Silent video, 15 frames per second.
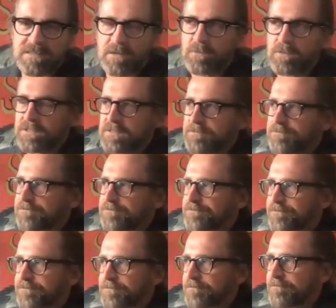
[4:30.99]
I would
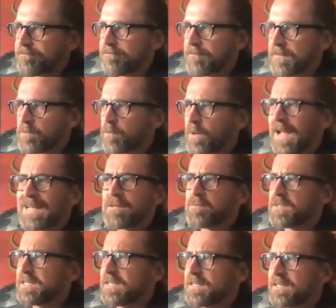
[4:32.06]

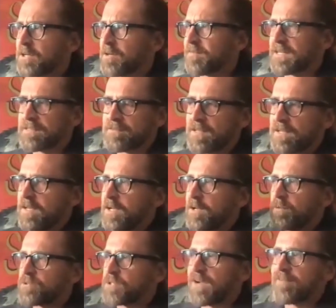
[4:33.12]
randomly, if I
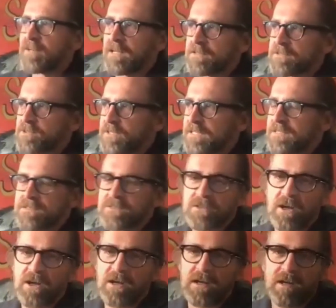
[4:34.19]
was driving down the street and
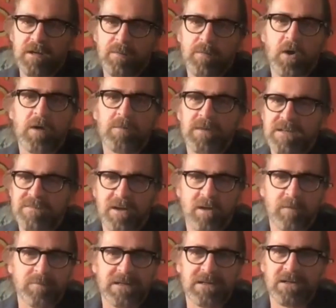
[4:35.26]
saw an apartment
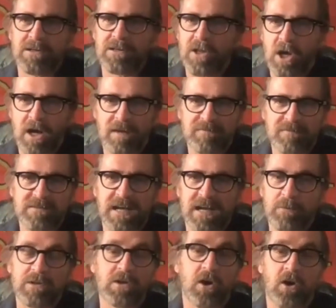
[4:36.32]
development or a loft, I
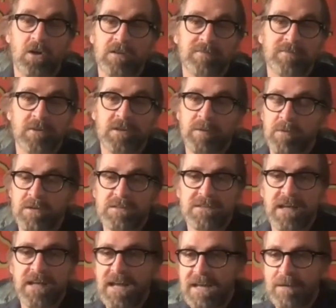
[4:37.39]
would call the phone number and
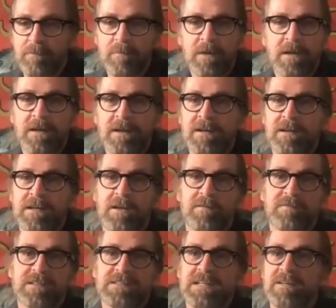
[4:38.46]
say, hey, I'm,
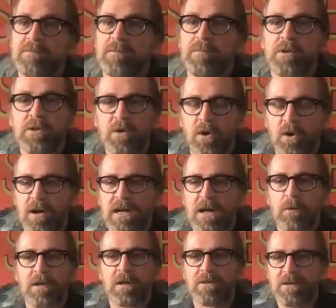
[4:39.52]
visiting from New York.
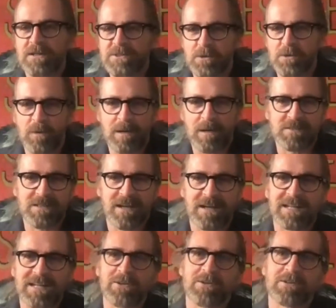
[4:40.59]
I want to look at your
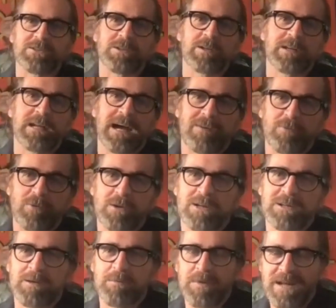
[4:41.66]
website. I noticed you didn't have one
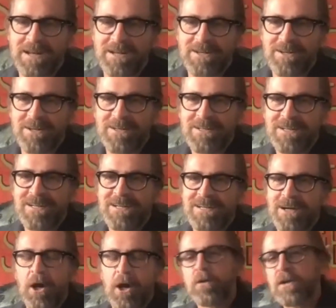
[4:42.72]
on your banner.
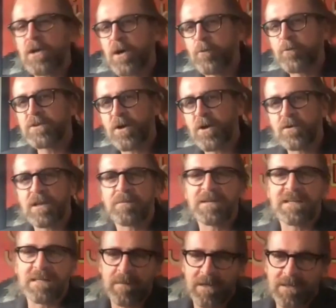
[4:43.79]
Oh, no, don't. Let
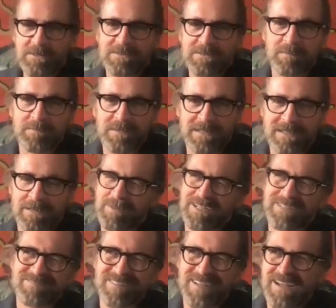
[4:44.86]
me email you something. And I'd be
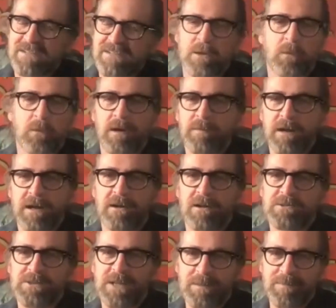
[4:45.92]
like, nah, don't worry about it.
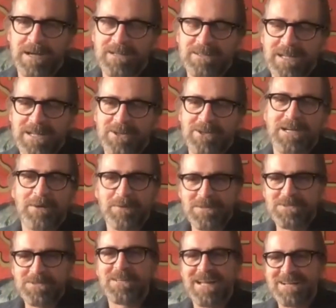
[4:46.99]
I'll check back later. And I
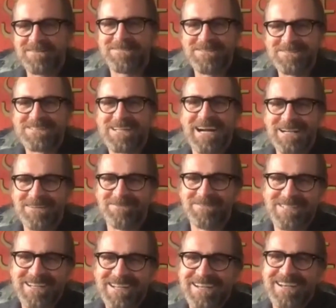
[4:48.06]
would do that a few
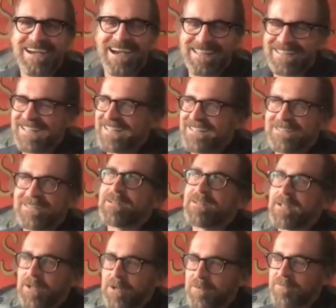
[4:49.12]
times. And then,
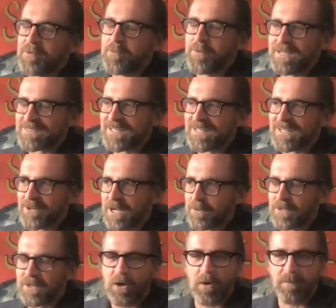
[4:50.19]
a few weeks later, I
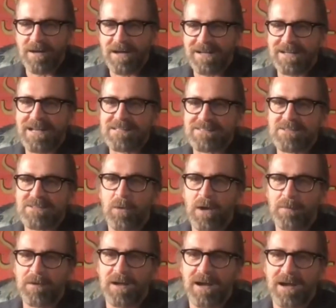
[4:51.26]
would call back as the
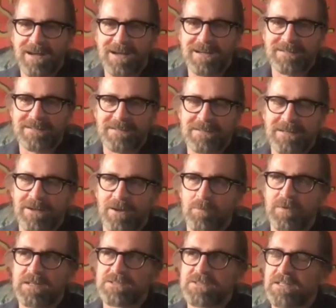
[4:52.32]
web guy and,
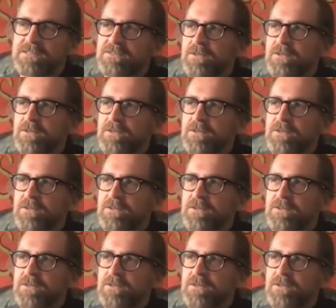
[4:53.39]
pitch it.